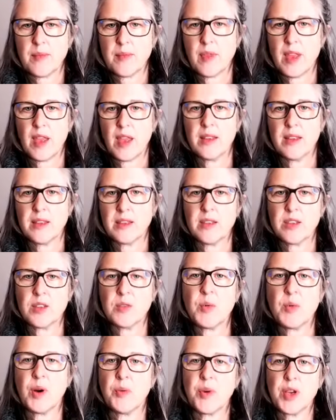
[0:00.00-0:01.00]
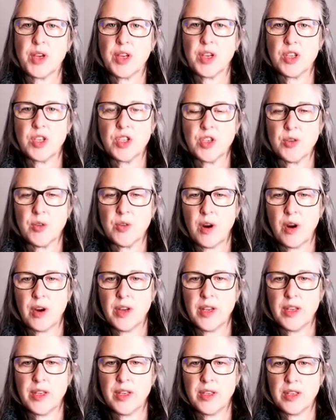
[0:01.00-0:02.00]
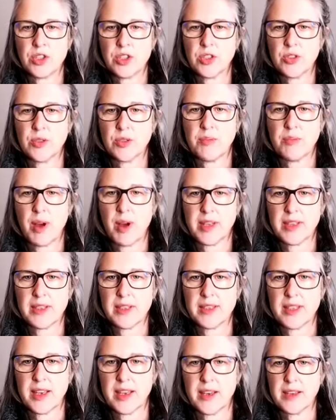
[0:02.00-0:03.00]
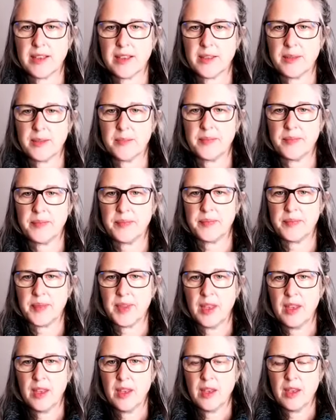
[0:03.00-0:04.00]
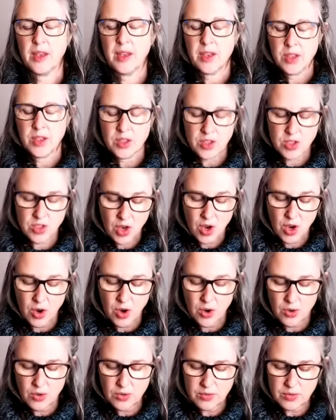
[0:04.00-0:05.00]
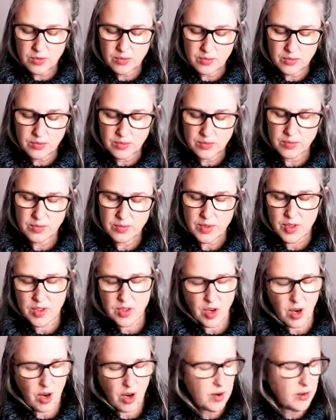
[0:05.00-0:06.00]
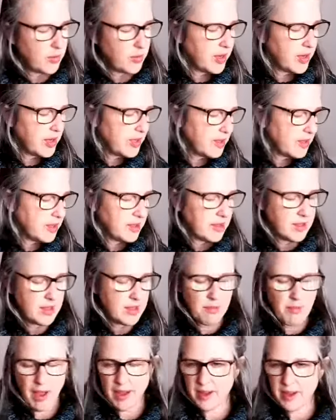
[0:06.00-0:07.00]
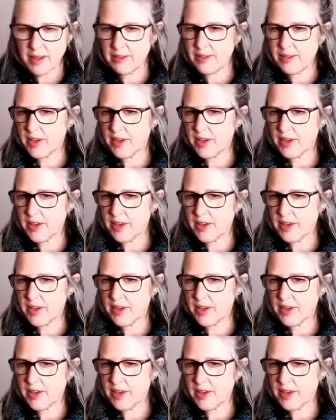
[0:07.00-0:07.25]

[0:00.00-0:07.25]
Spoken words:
And this is where we're going to do our initial body scan. So start with the back of your